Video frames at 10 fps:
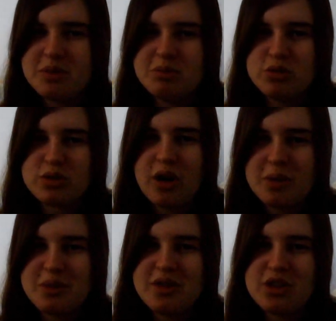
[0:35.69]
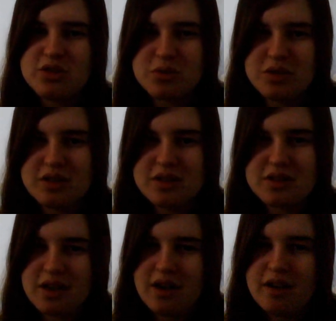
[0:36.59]
most common things you would need to
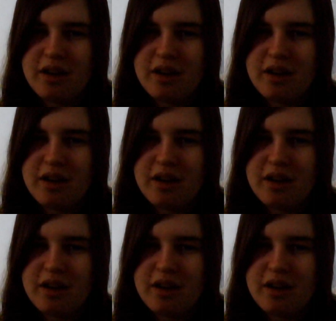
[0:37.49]
say.